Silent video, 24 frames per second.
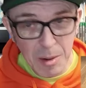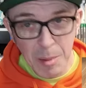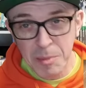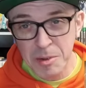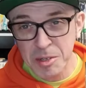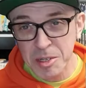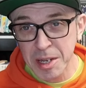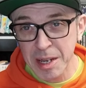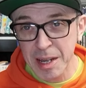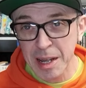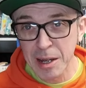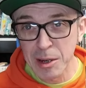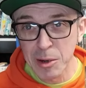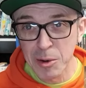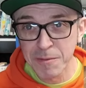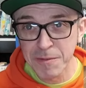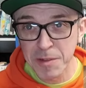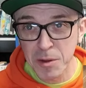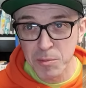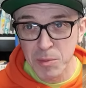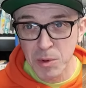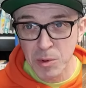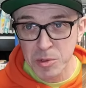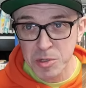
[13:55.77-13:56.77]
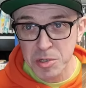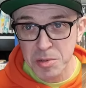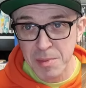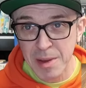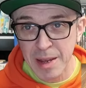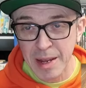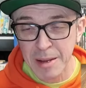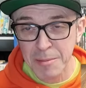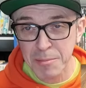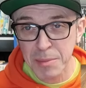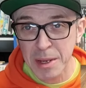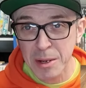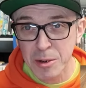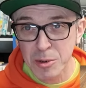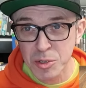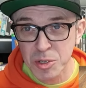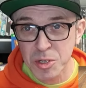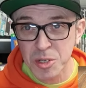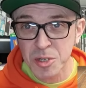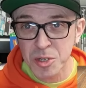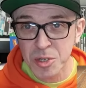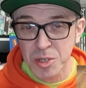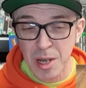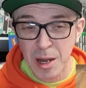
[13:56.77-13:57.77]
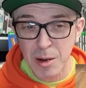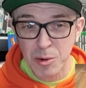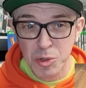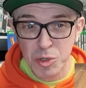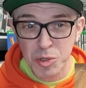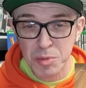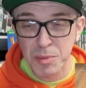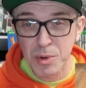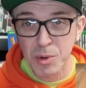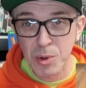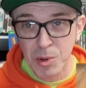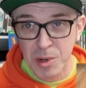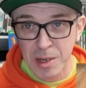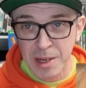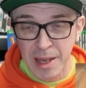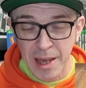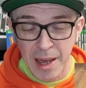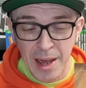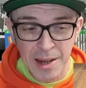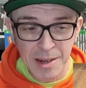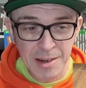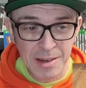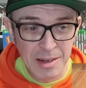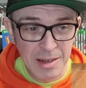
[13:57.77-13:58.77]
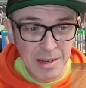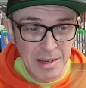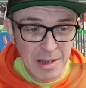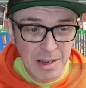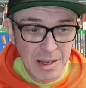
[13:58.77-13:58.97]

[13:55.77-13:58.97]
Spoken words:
particularly love the Multimega because it's so small again.